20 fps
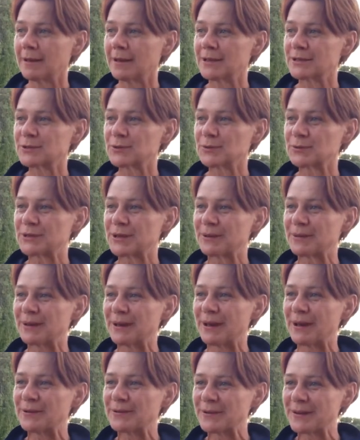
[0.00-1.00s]
it's also
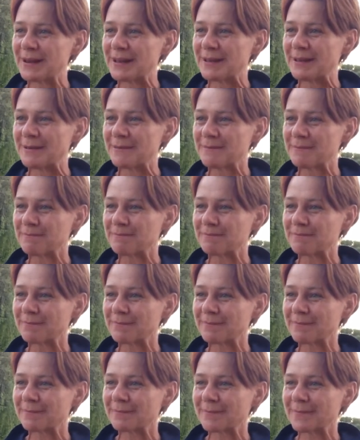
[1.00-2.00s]
the only
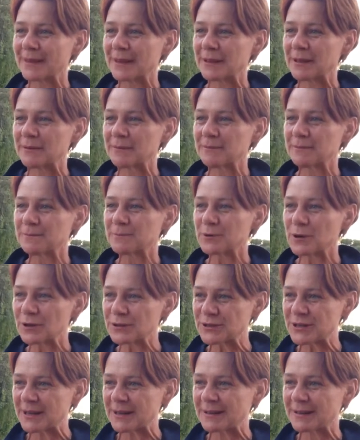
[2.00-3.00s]

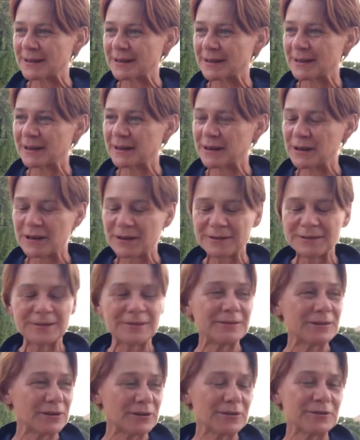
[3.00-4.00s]
project that I
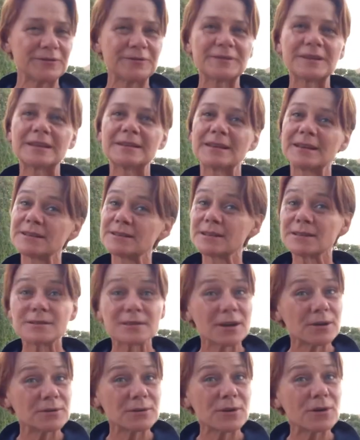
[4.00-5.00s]
know of that has its
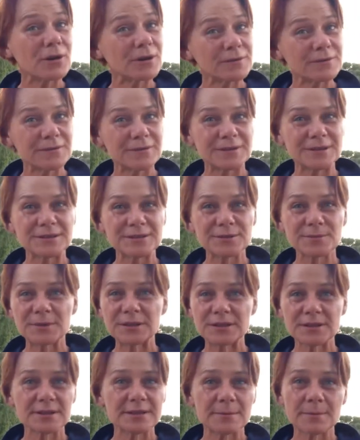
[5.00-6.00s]
own conference,
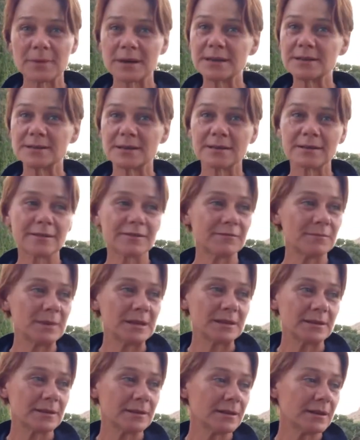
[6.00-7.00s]
which is amazing. I've
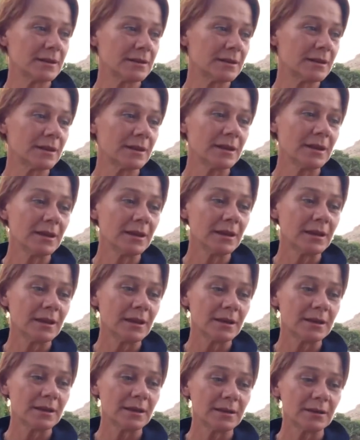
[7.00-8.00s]
been in
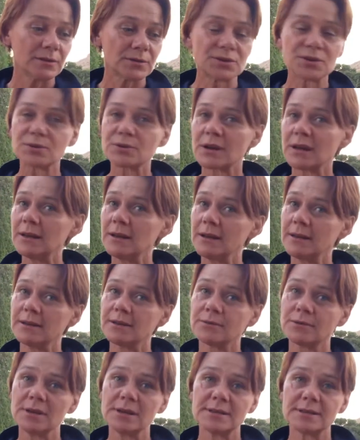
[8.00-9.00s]

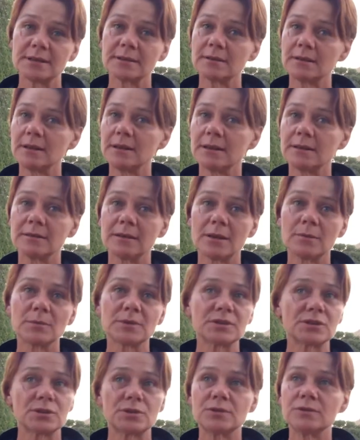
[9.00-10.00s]
Australia recently, and there
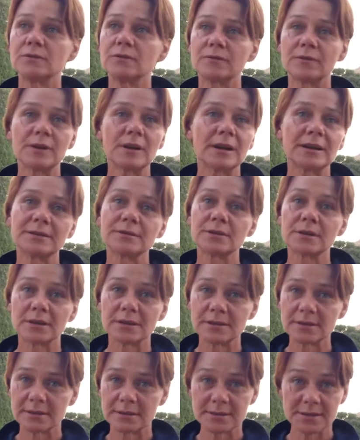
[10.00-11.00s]
was 200-300
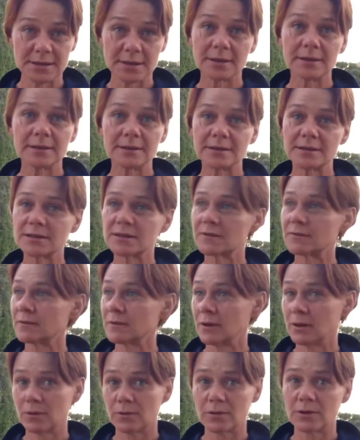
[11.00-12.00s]
scientists
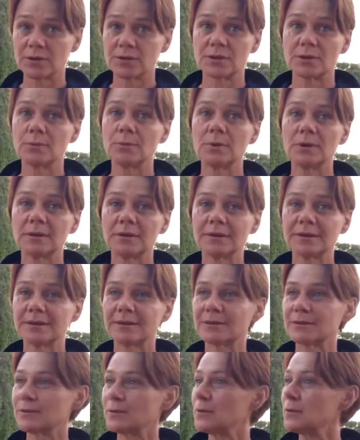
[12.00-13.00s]
across the world
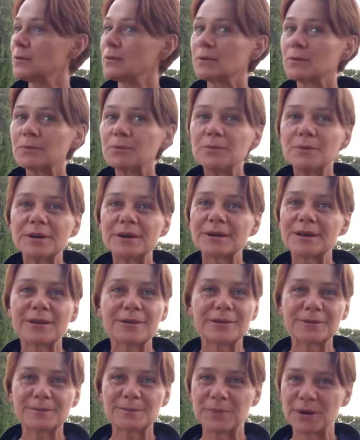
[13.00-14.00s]
all
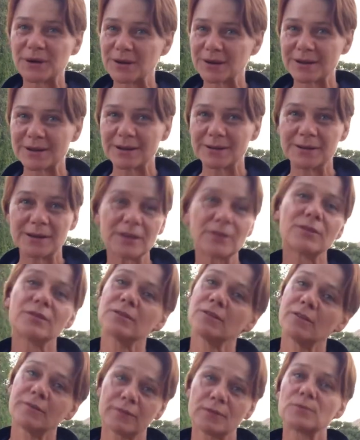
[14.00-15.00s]
working on barcoding,
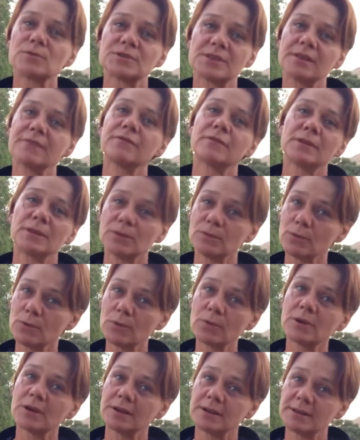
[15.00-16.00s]
of course different
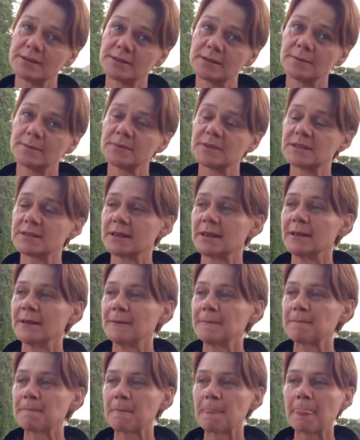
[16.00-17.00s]
organisms.
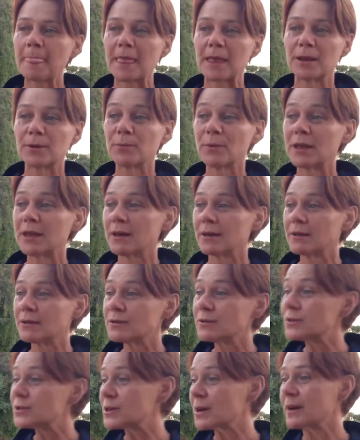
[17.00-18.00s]
And we're going
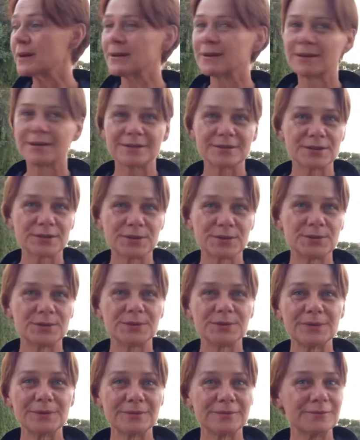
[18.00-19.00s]
to China
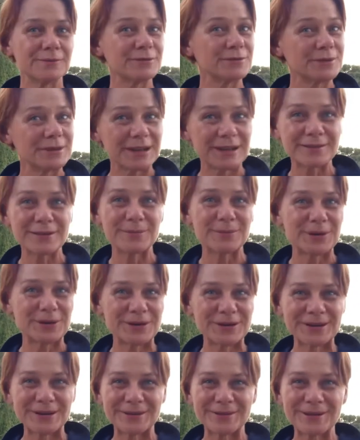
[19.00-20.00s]
soon for another
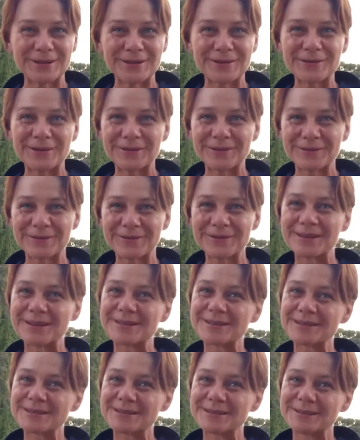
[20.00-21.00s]
barcoding
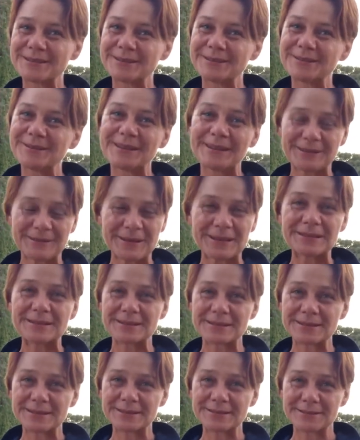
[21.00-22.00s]
conference. So
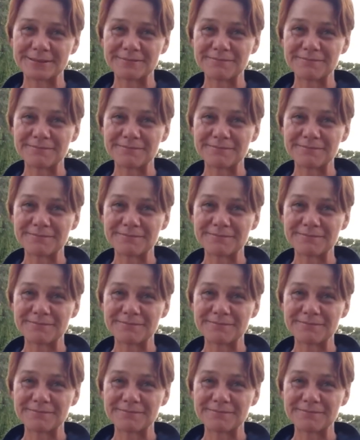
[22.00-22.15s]
it's